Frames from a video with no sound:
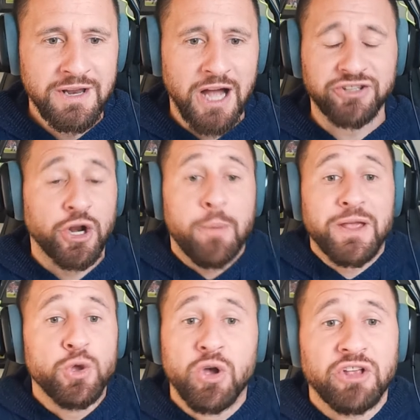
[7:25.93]
I don't know
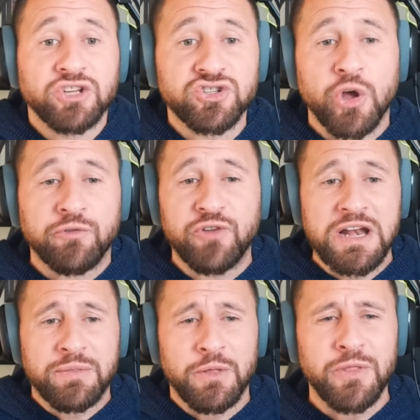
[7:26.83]
about you guys. I just got the
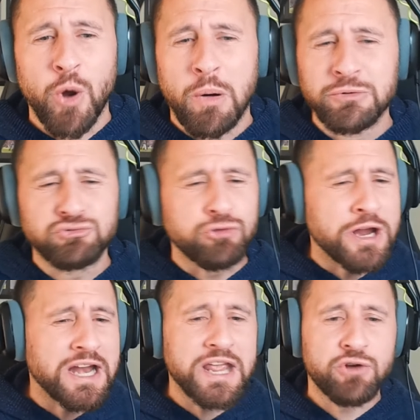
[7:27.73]
feeling that no one was
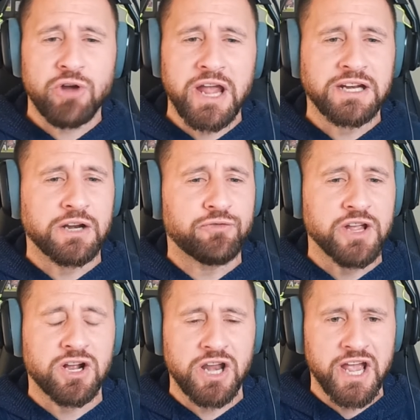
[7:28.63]
really creating
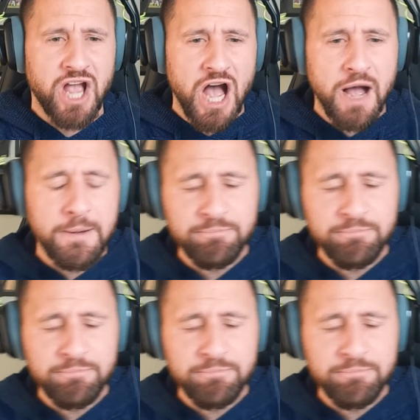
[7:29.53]
anything clear cut.